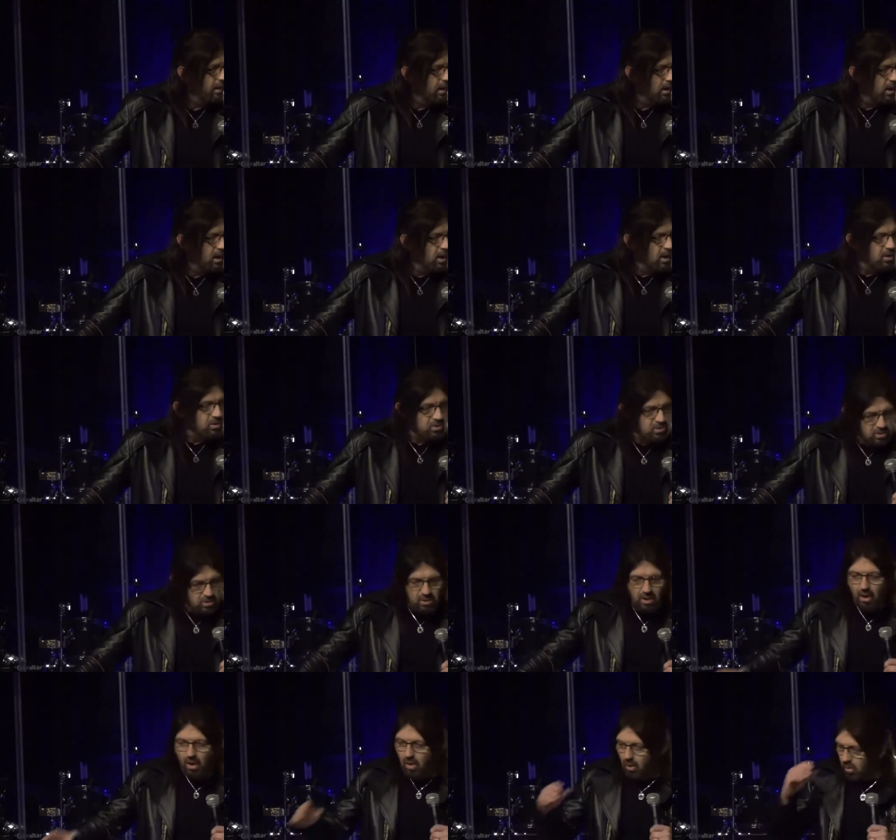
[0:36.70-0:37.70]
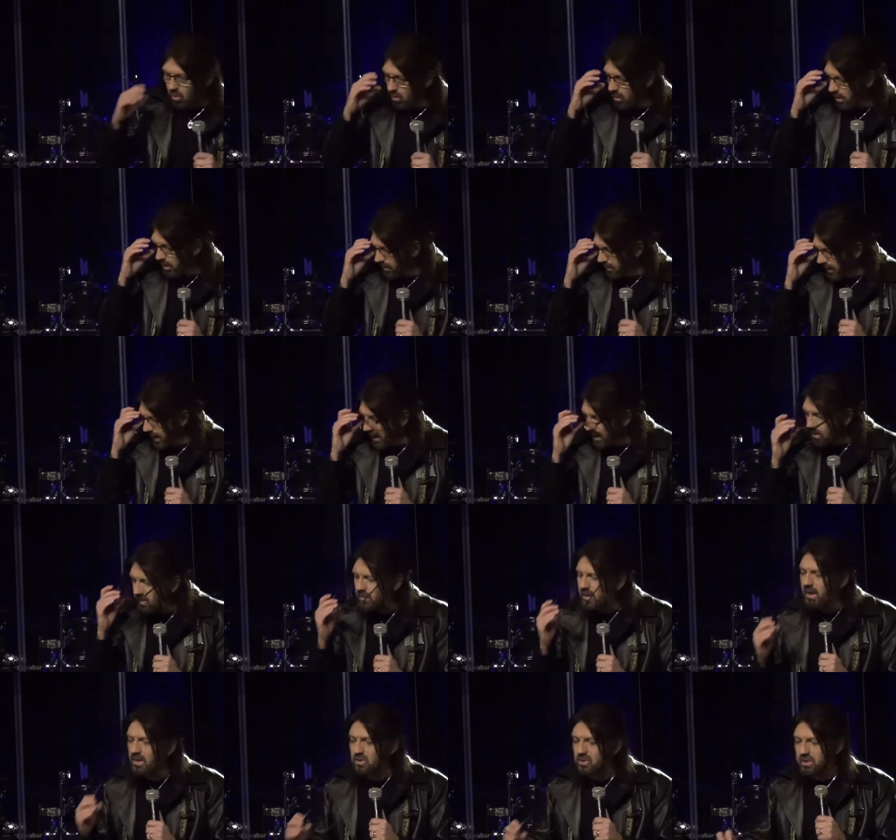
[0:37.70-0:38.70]
So they
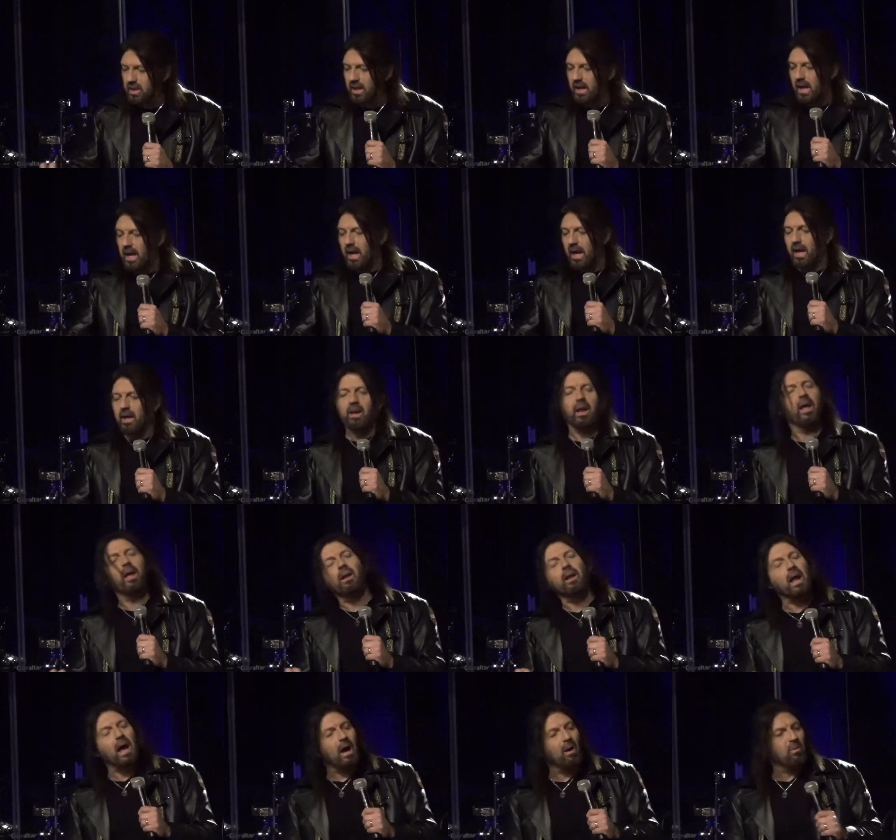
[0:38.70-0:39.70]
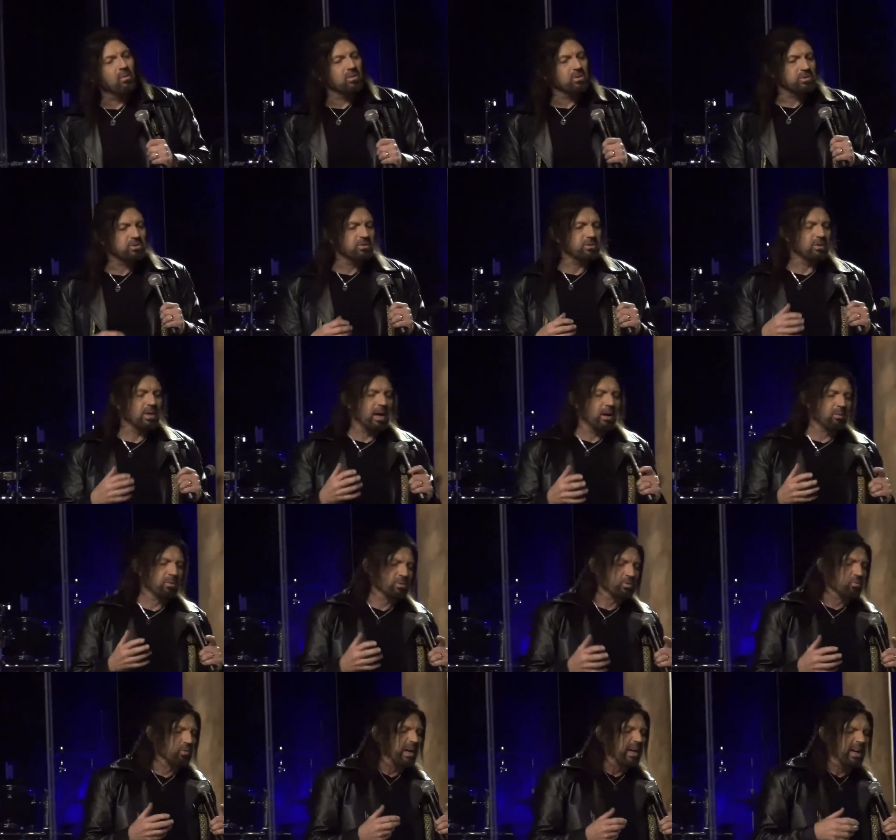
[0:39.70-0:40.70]
say, and I was
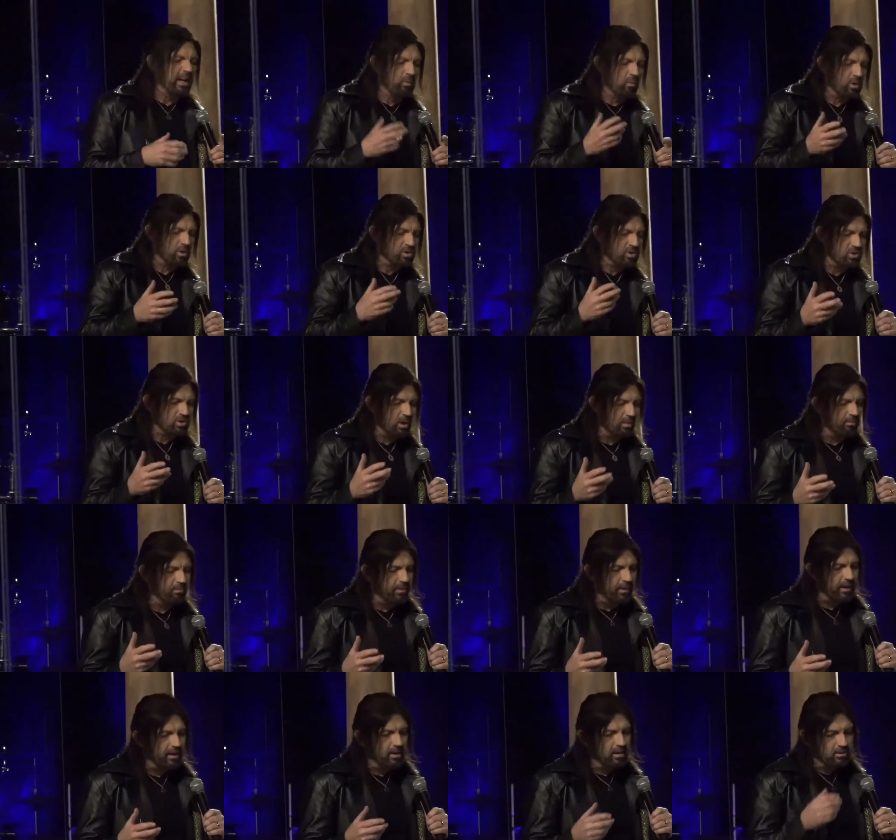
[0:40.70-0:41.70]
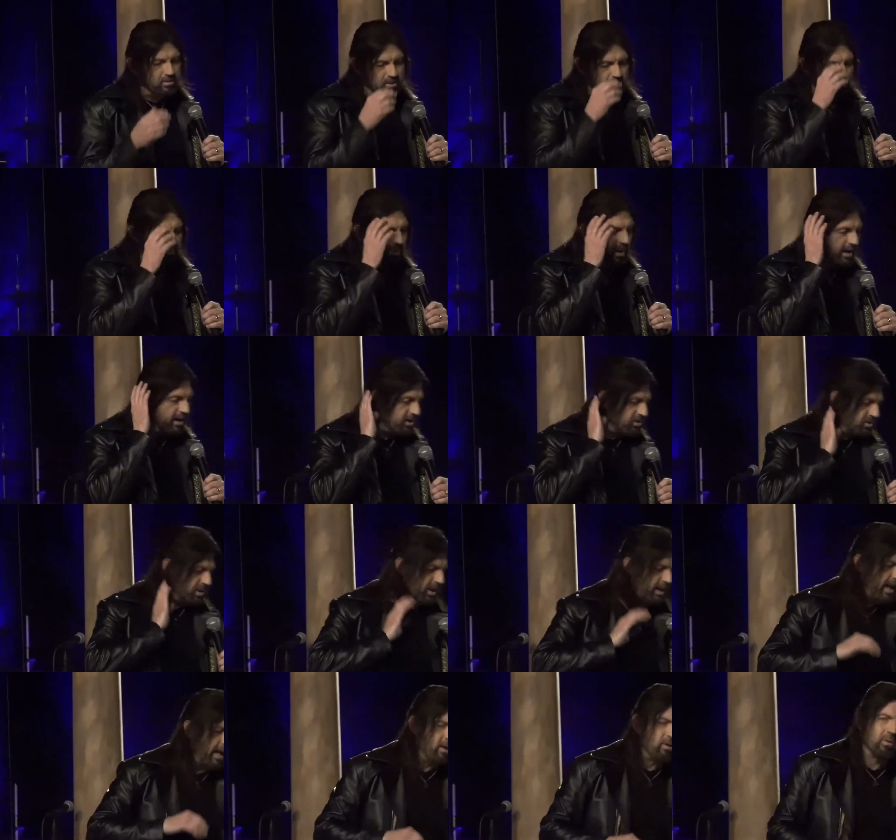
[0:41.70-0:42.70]
reading where somebody said,
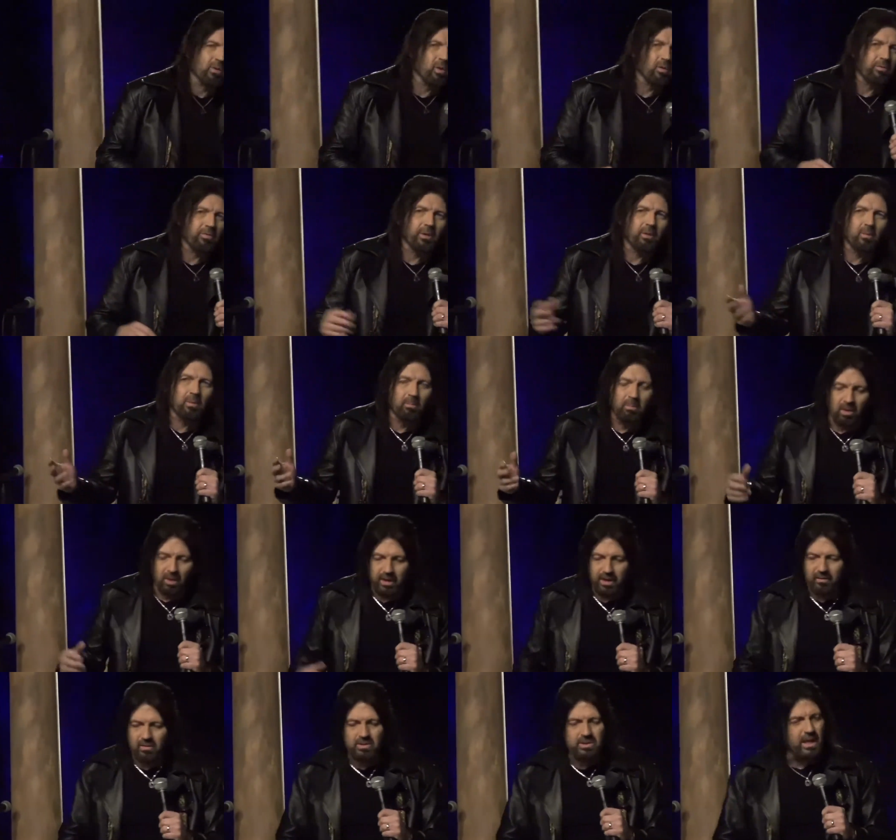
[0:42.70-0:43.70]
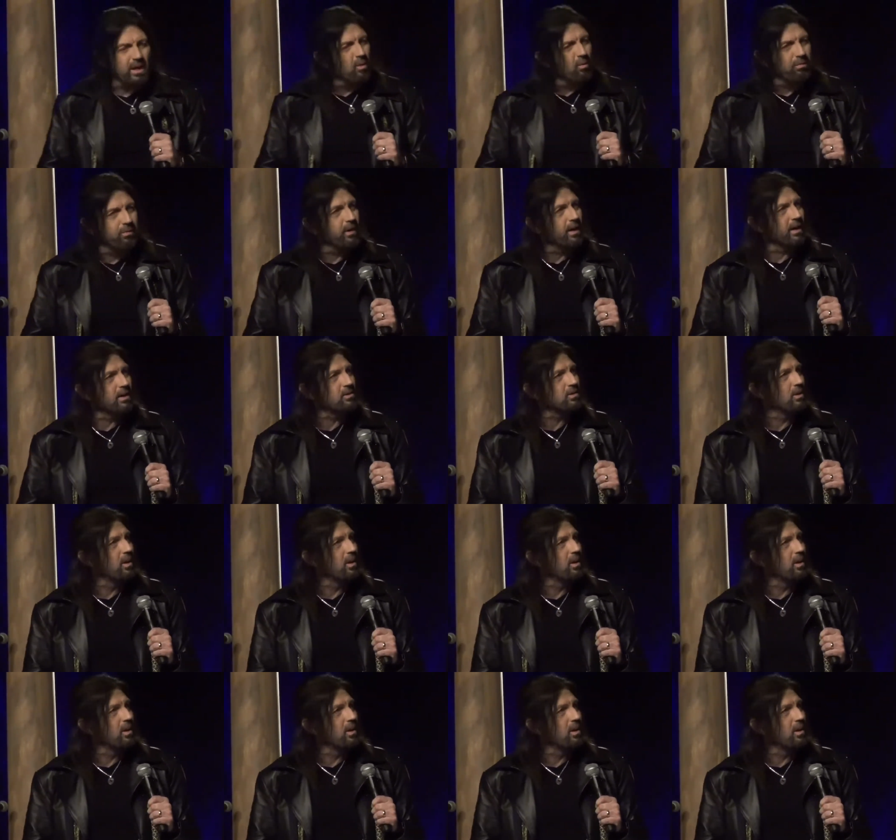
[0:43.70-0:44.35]
I don't know if they were believers, I don't think so.